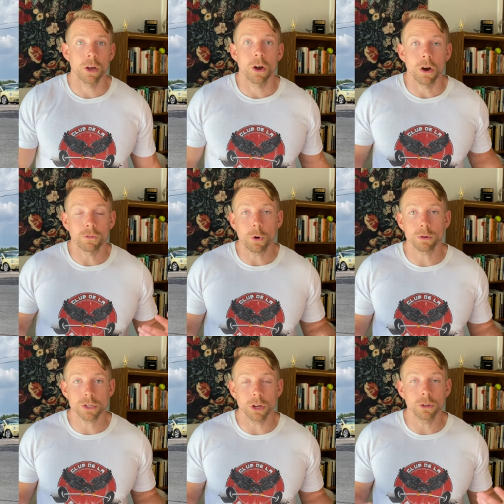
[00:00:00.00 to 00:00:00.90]
Of
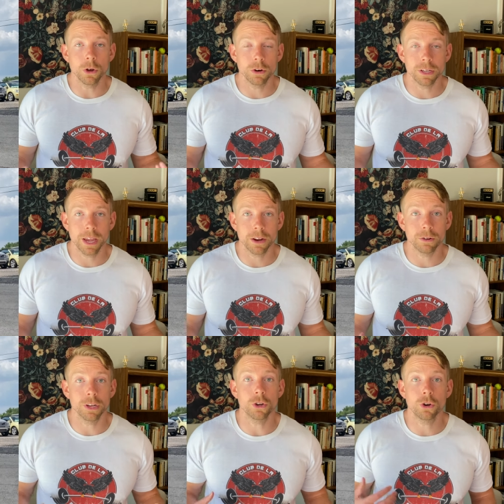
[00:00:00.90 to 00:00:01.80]
course, a loaded
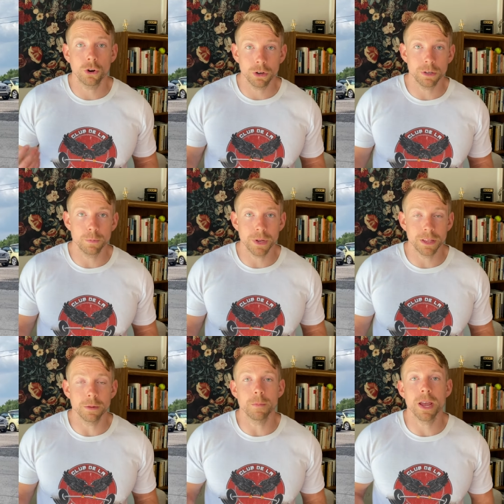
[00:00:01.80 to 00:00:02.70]
carry could be
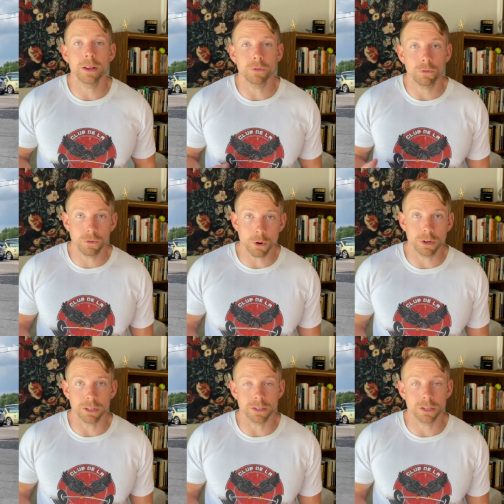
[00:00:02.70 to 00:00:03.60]
the main
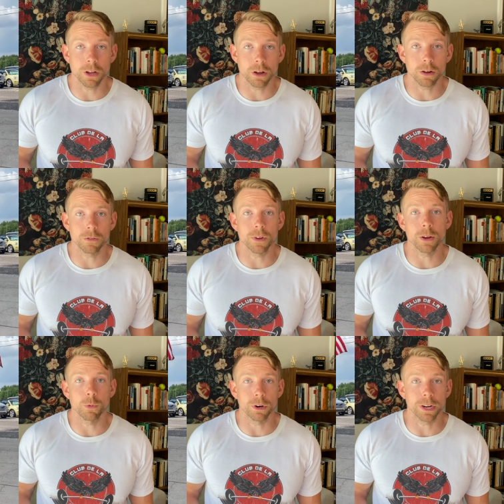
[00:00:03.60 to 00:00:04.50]
focus of a
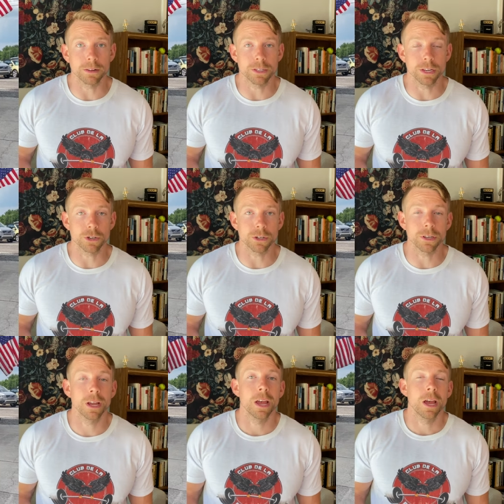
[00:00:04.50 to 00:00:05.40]
workout
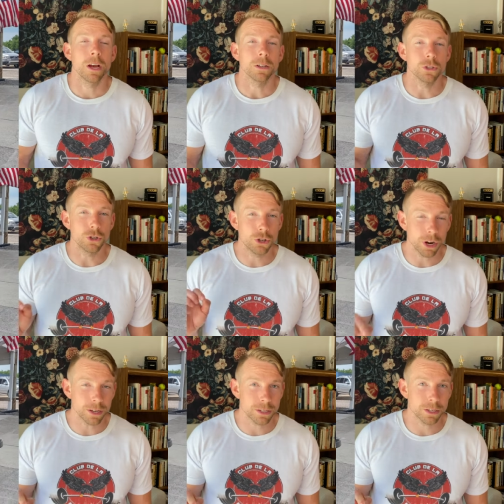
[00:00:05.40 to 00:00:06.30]
session,
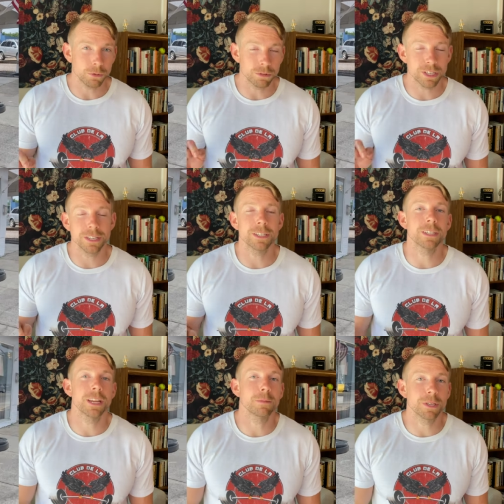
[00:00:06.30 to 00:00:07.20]
just resist the
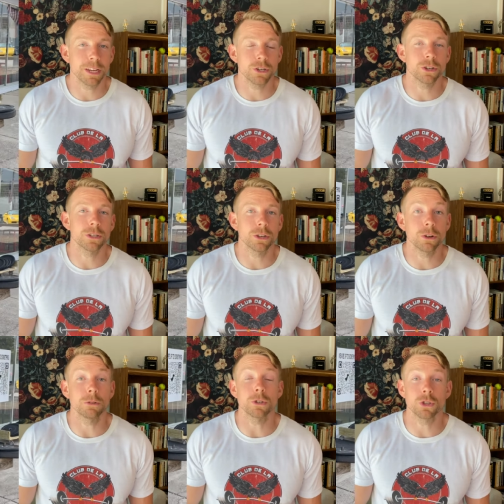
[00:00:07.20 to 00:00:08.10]
temptation to
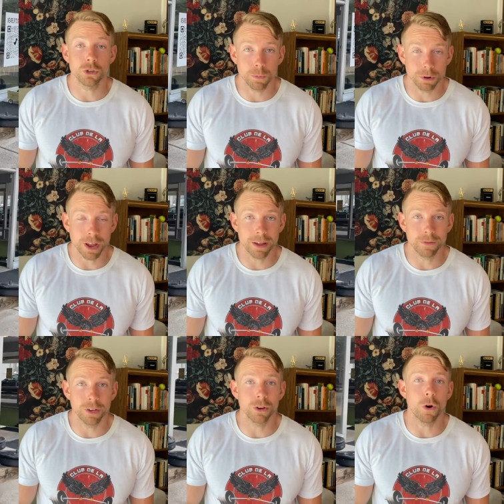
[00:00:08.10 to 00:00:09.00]
go super
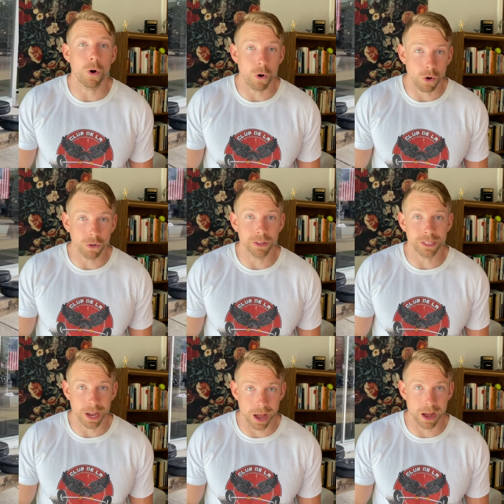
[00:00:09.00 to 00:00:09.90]
heavy all the
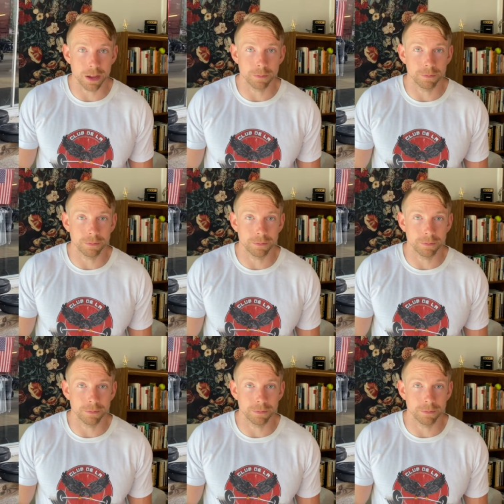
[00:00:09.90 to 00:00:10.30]
time.